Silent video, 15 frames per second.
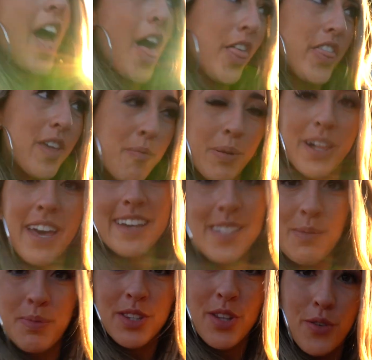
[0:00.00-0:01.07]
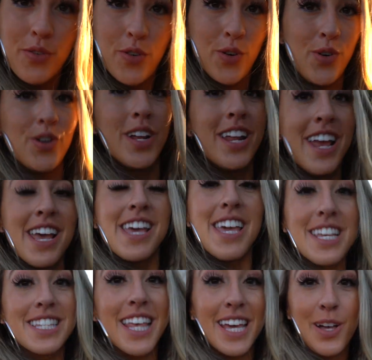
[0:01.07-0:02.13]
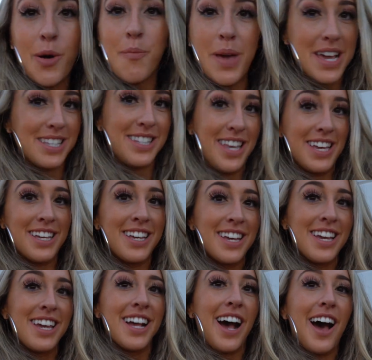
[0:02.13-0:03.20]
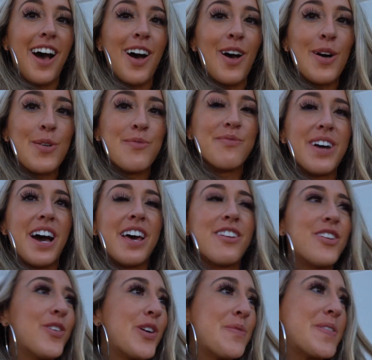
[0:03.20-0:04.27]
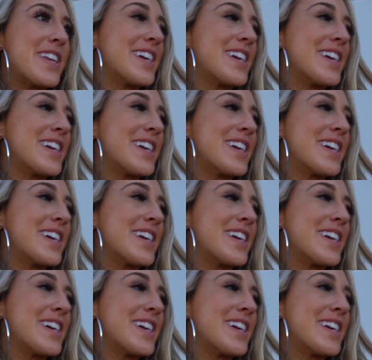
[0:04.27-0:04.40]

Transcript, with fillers: healthy place, but the food is like amazing. Um, I don't know what I'm